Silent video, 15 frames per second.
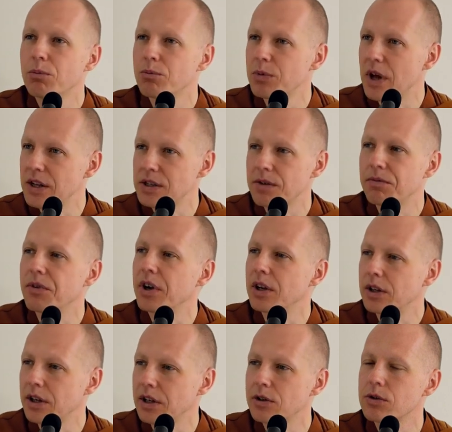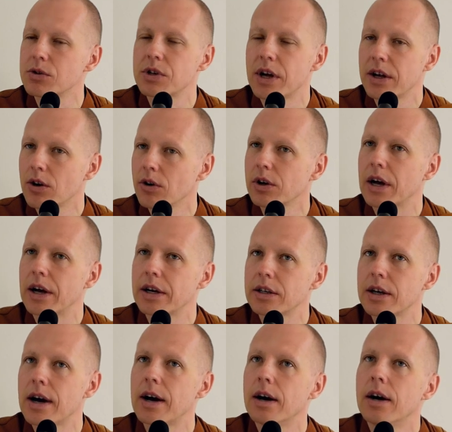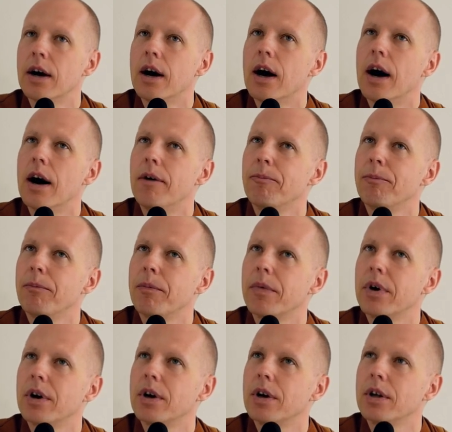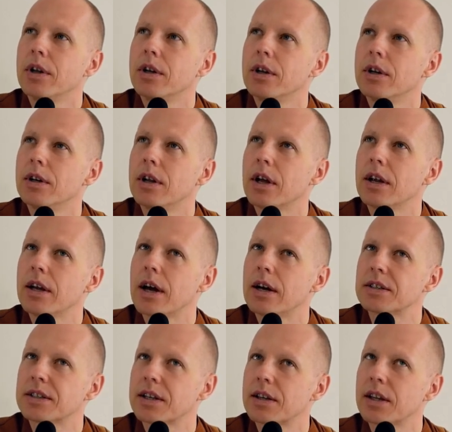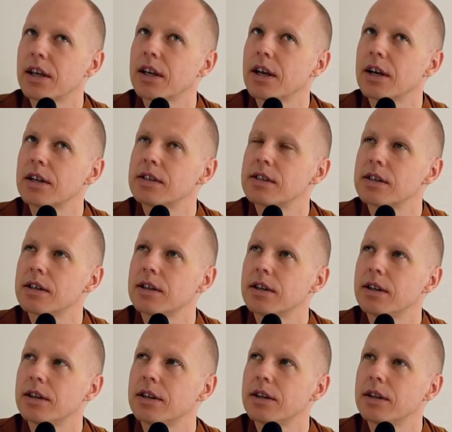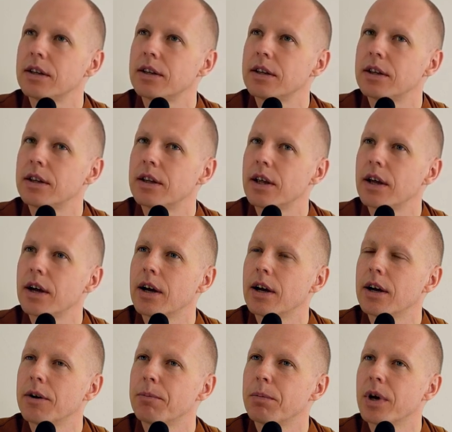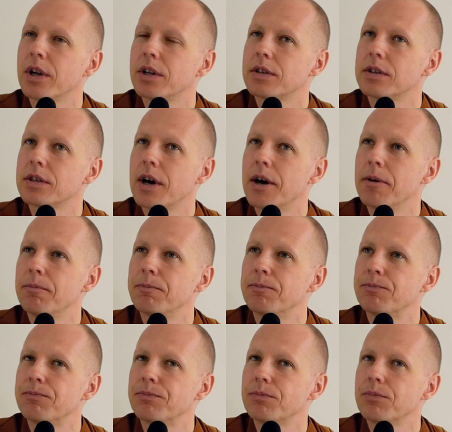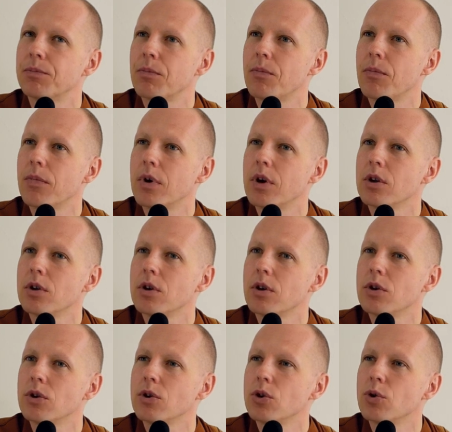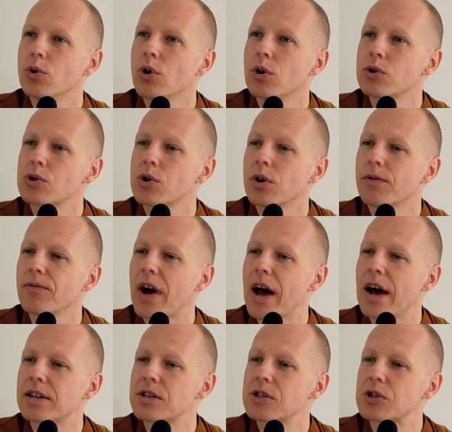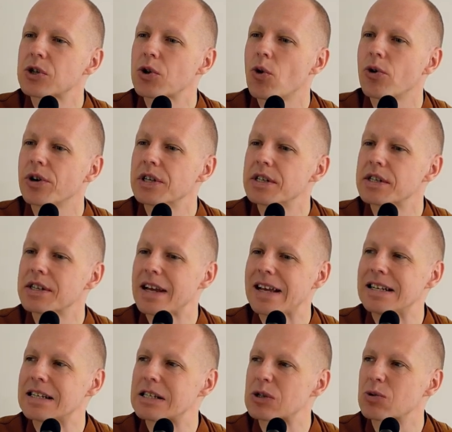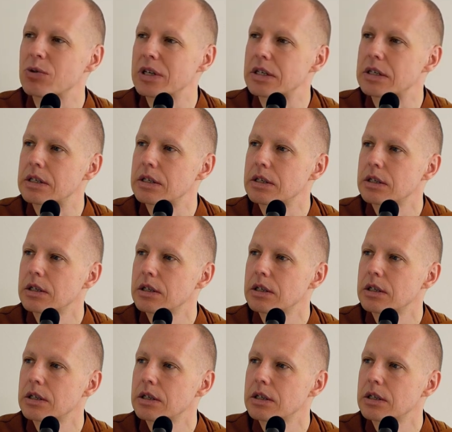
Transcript: That's a fair thing to say. Okay, yeah. Um, the, yes, the thinking is there, but um, you don't sort of add stories into it.